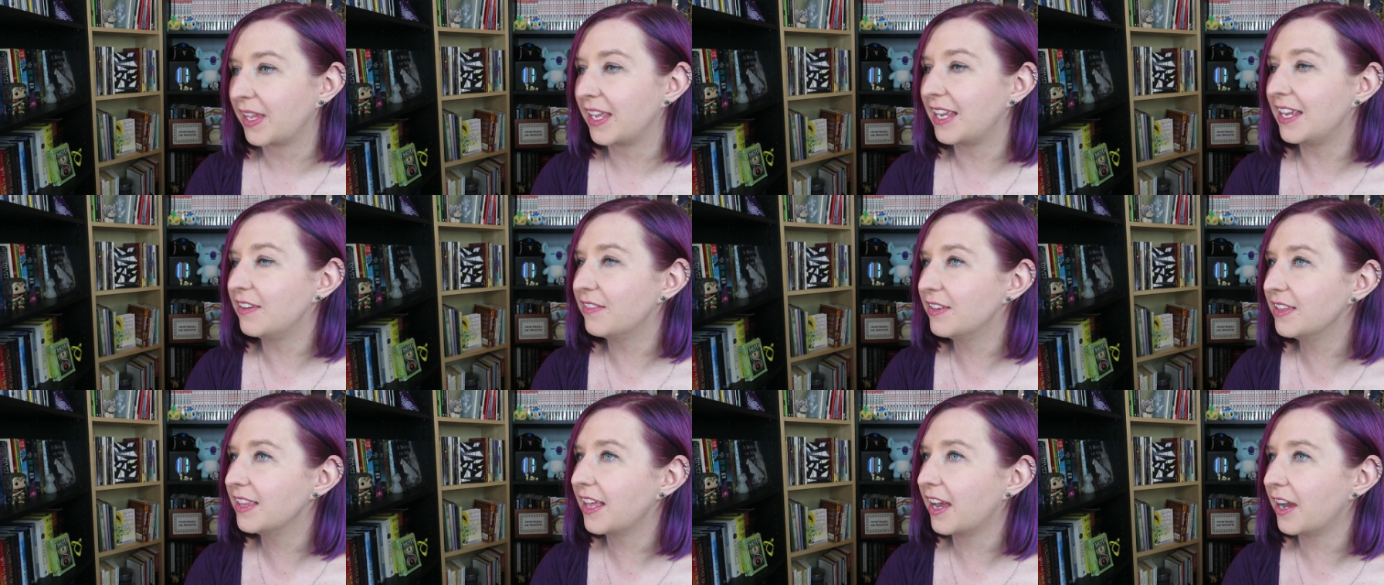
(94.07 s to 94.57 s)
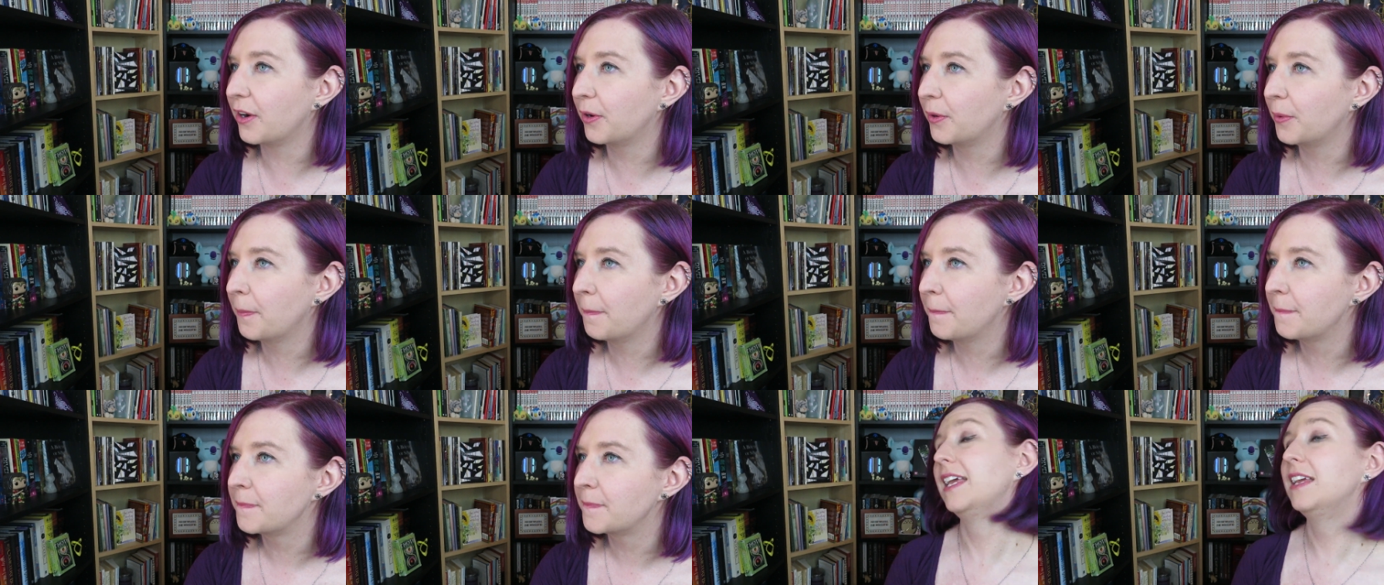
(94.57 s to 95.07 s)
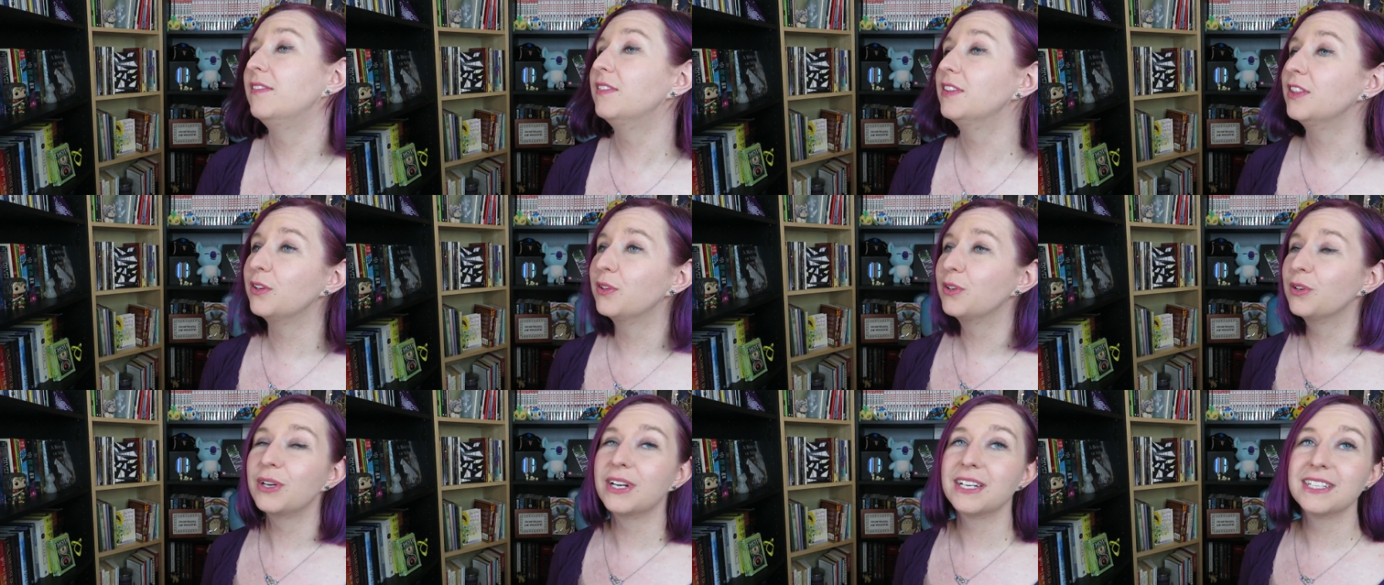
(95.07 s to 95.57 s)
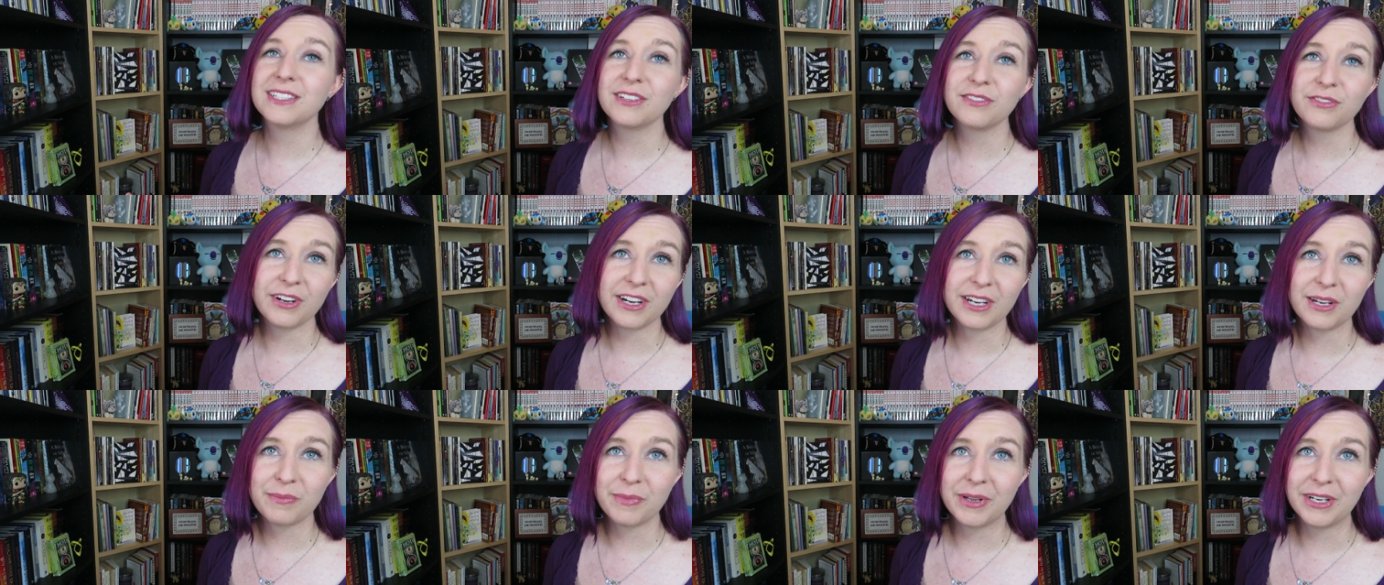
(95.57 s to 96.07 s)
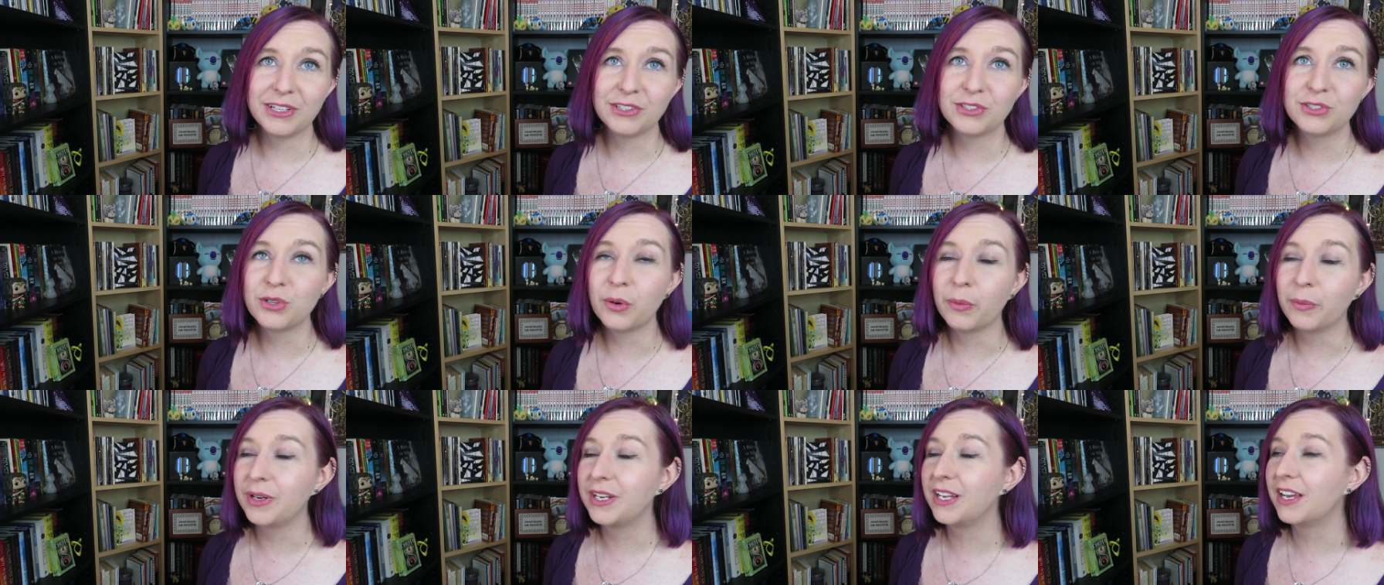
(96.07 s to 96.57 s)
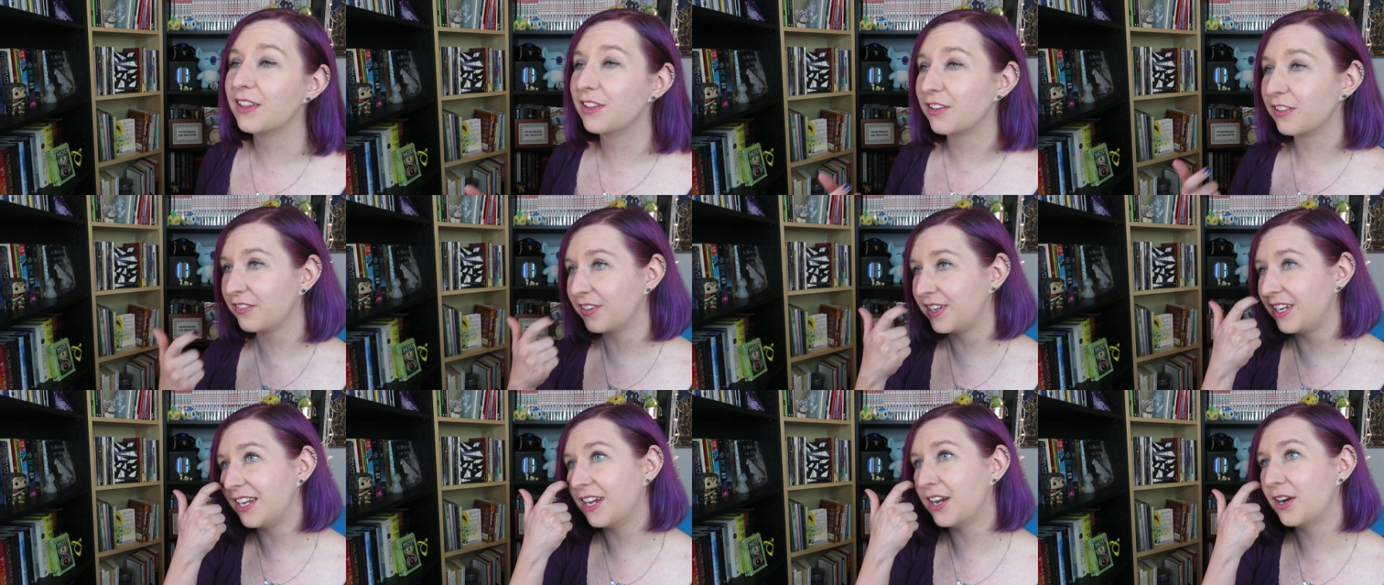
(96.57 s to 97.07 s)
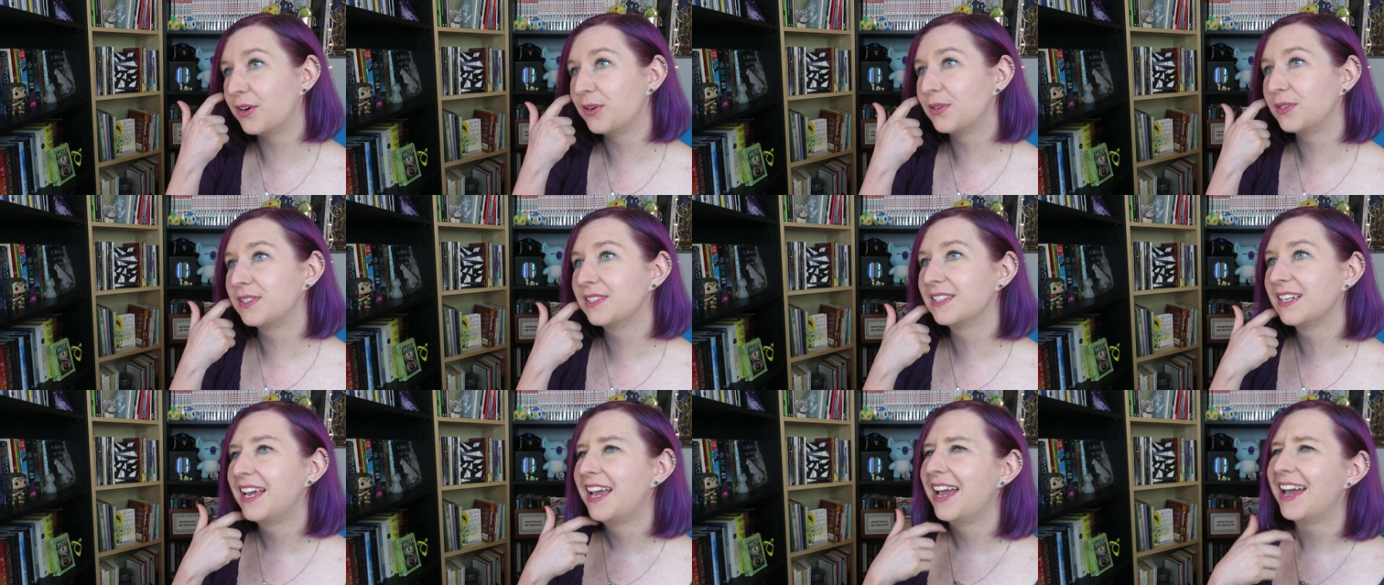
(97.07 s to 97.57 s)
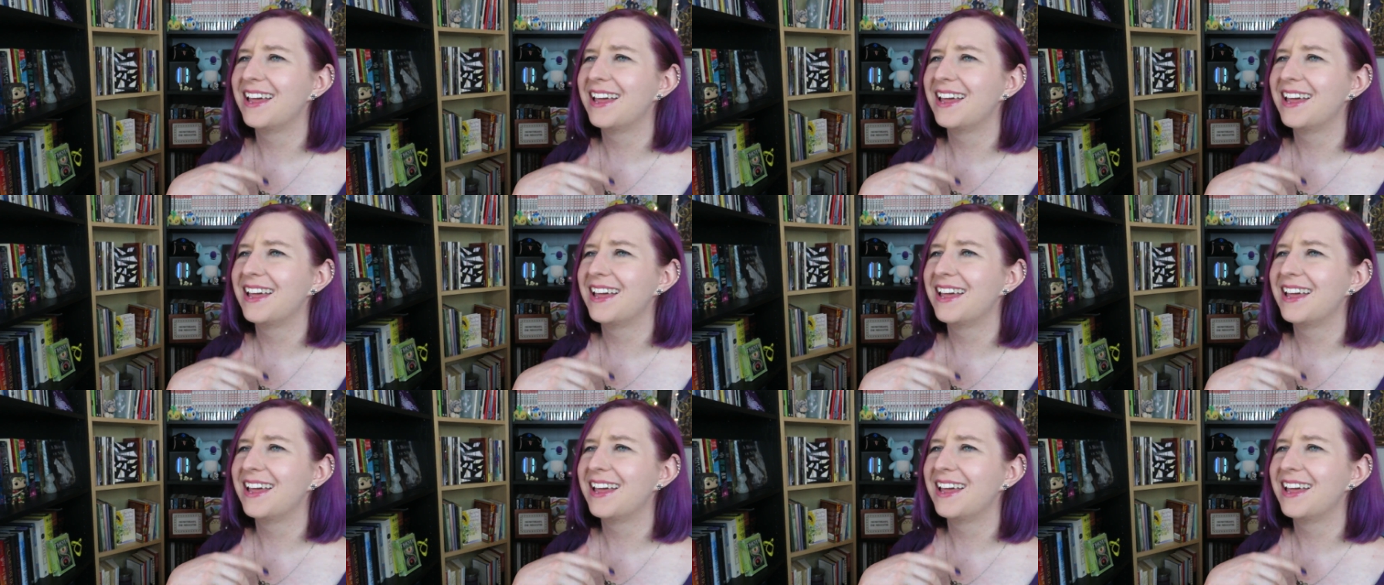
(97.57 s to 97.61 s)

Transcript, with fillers: even though, even though you guys have recommended so many other videos,